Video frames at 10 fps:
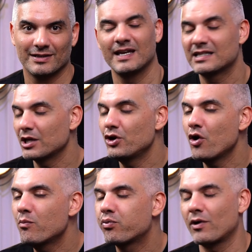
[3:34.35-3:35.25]
It's a
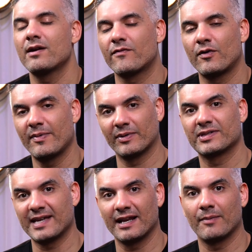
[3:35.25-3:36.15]
no-brainer for people
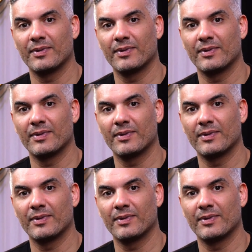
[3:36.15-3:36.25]
to sign up